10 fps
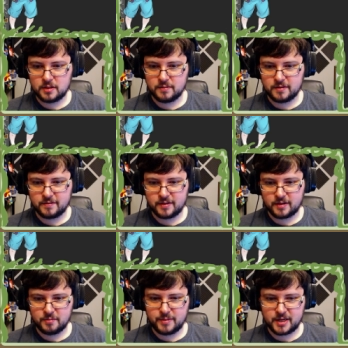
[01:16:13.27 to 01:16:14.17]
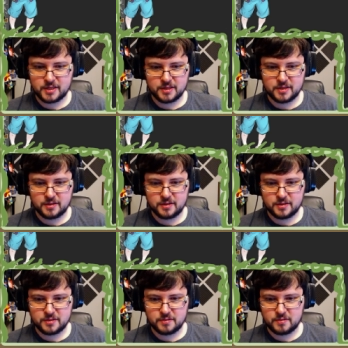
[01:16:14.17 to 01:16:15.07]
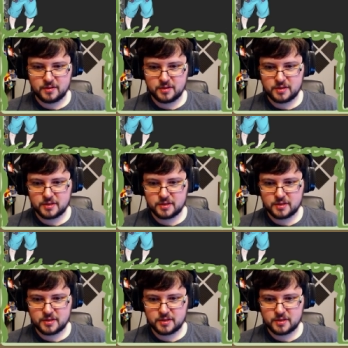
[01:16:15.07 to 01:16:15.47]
What if I go back to this orange?